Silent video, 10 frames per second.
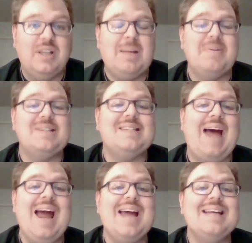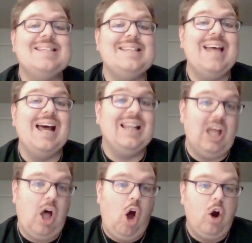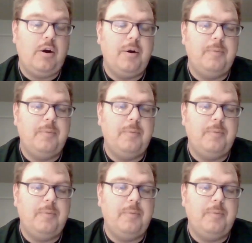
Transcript: the Messiah Cell arc.